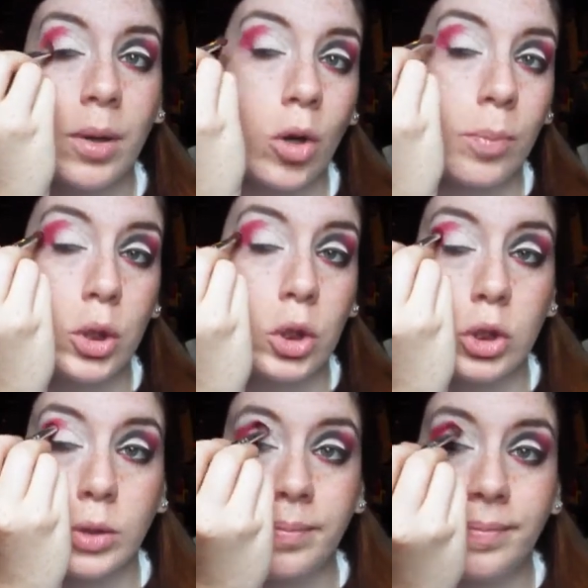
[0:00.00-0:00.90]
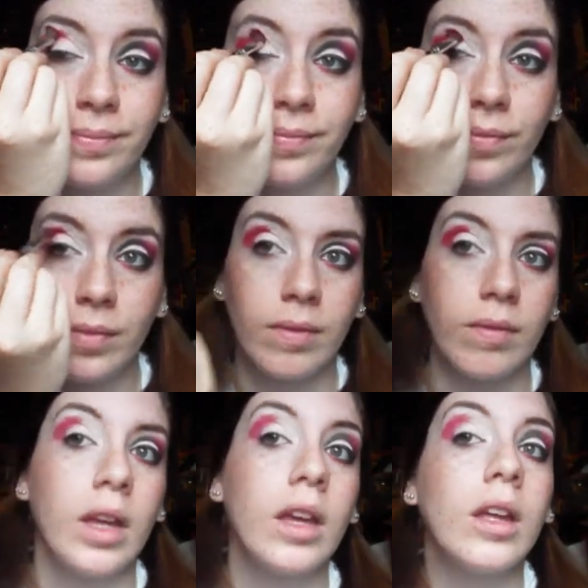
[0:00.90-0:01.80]
purple,
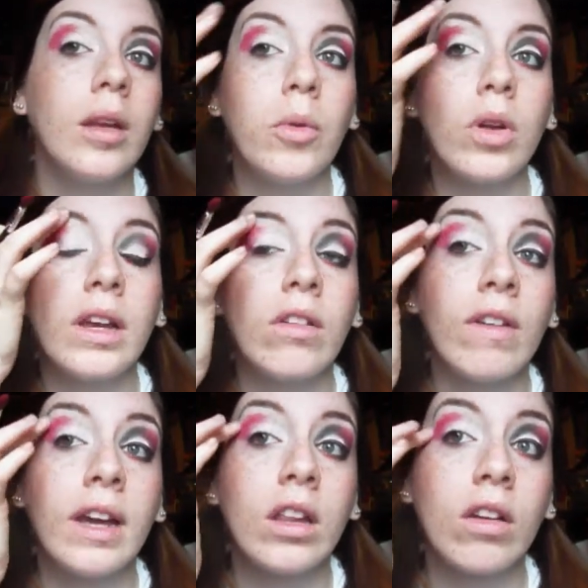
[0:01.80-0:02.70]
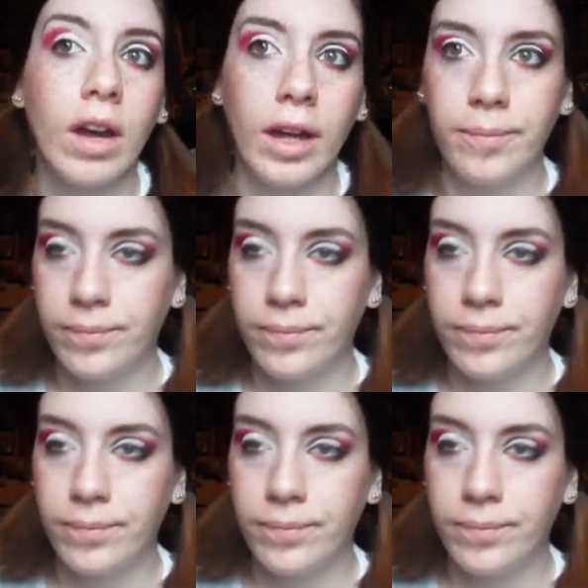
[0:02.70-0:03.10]
more like regular red.